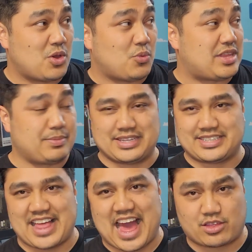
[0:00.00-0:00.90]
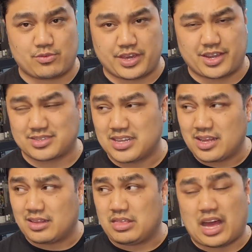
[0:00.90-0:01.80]
we typically sell action figures,
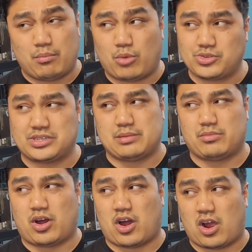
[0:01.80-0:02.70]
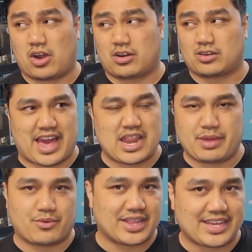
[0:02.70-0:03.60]
not most of them are
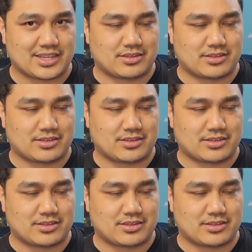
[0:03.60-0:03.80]
anime related.